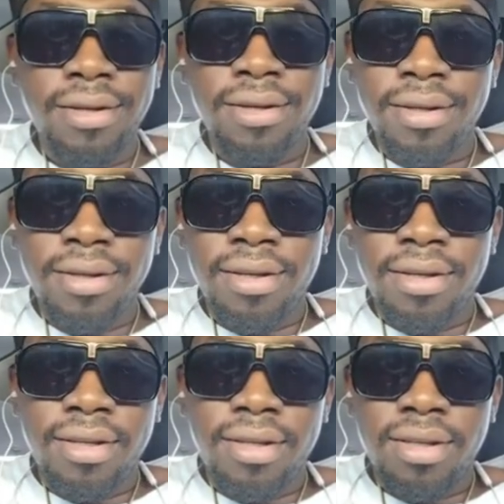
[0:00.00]

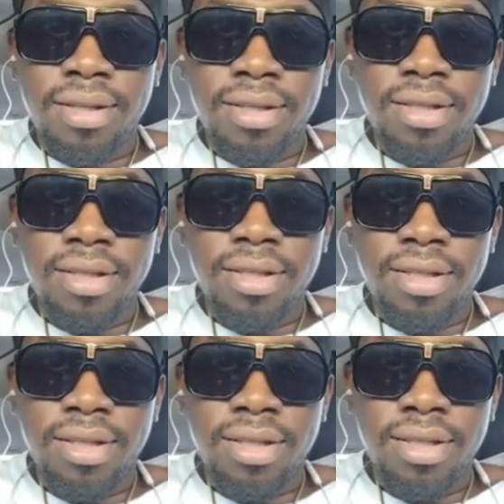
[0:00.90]

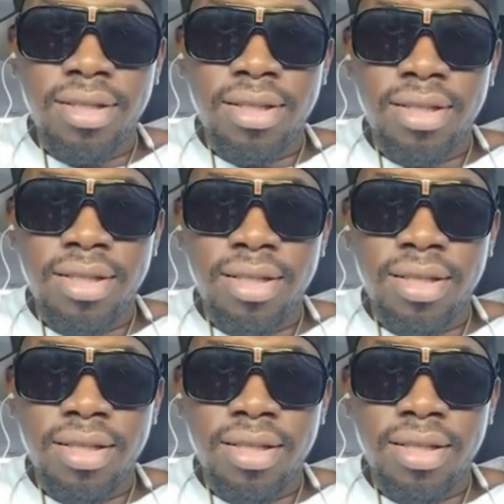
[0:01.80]
No one is speaking in this clip.